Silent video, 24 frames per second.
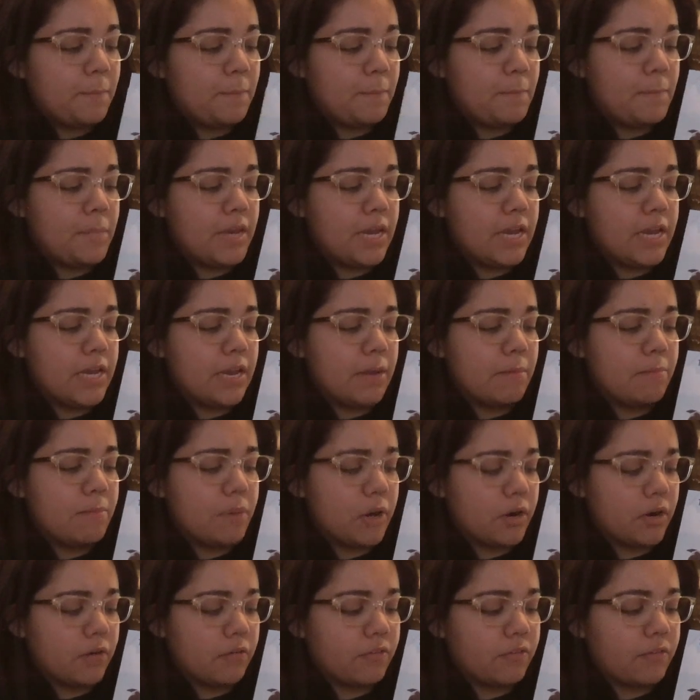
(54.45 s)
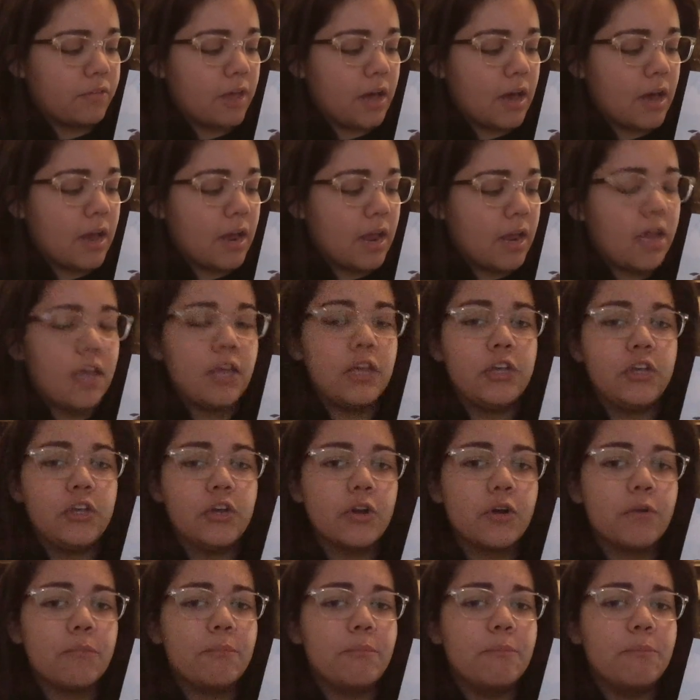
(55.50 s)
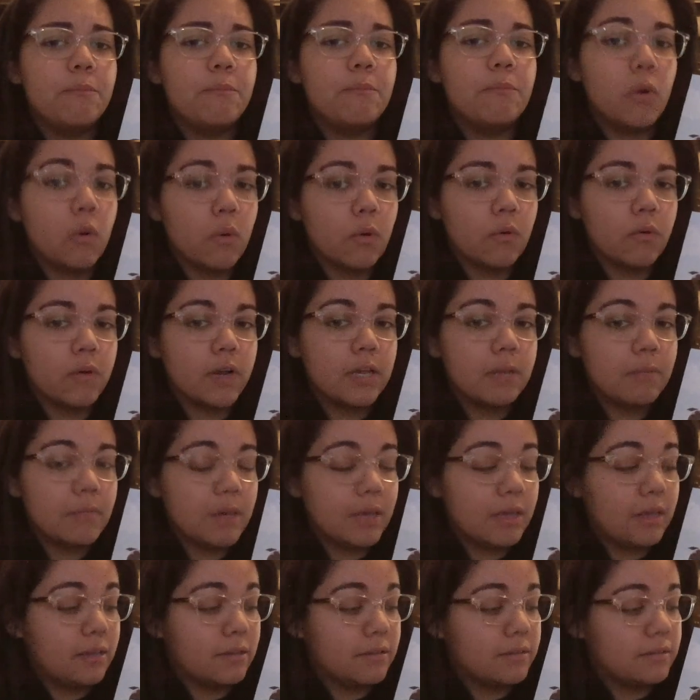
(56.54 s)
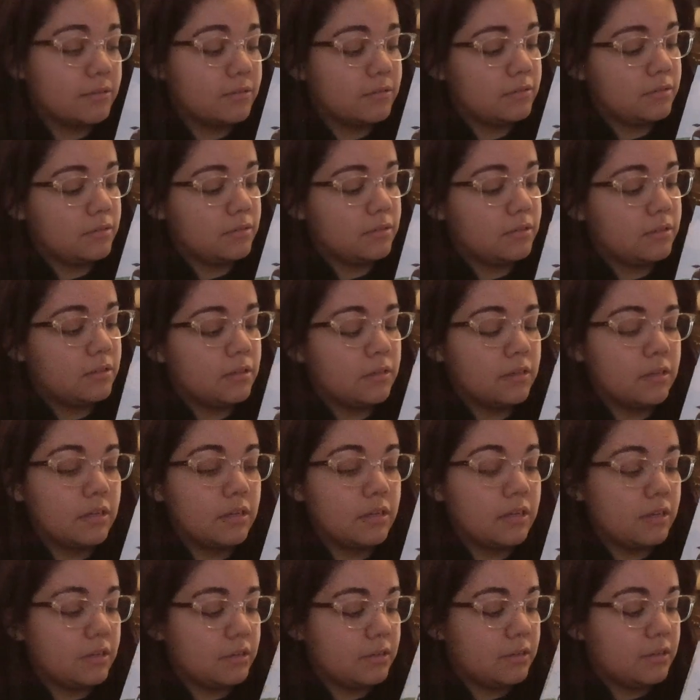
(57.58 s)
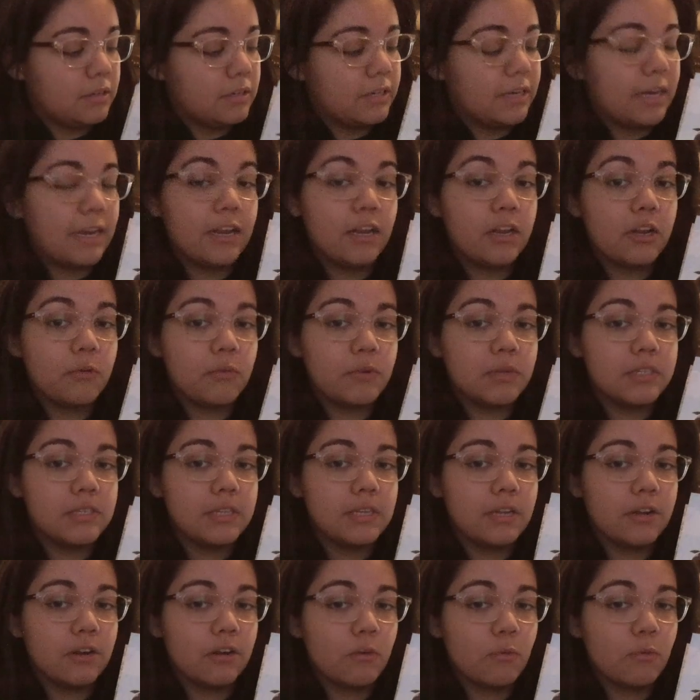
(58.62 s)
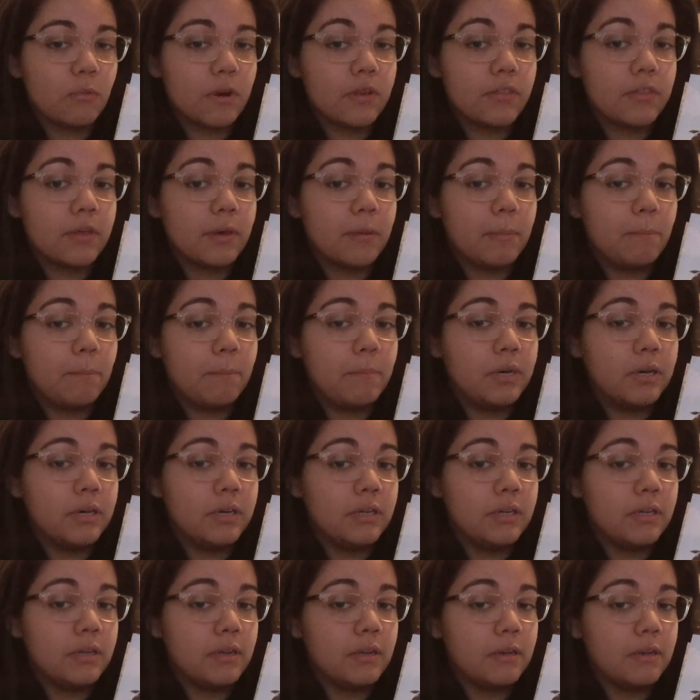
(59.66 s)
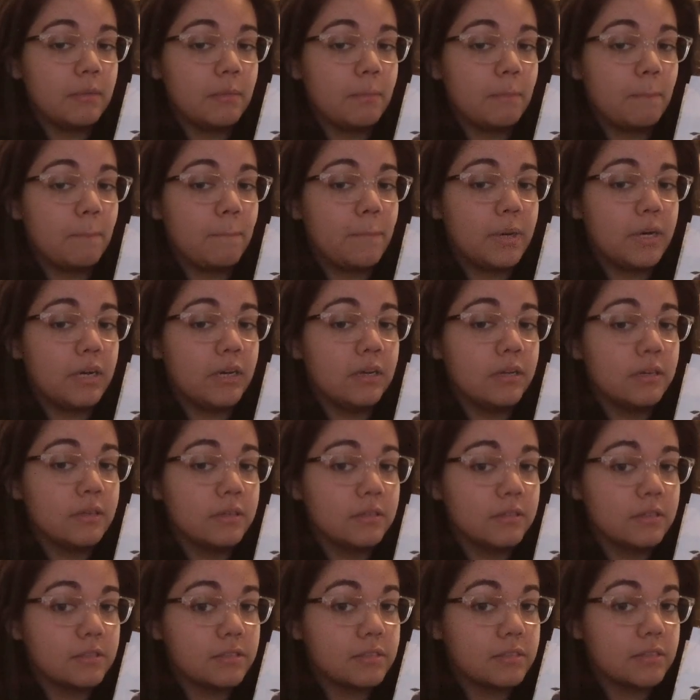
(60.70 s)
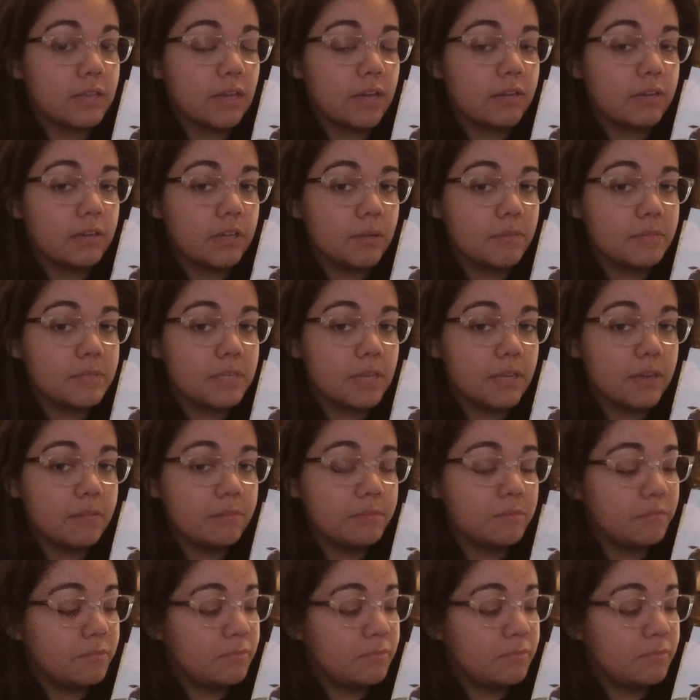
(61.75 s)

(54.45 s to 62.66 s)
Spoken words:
Beat it, butterfly. You're boring me. Can anyone hear where the b sound comes in?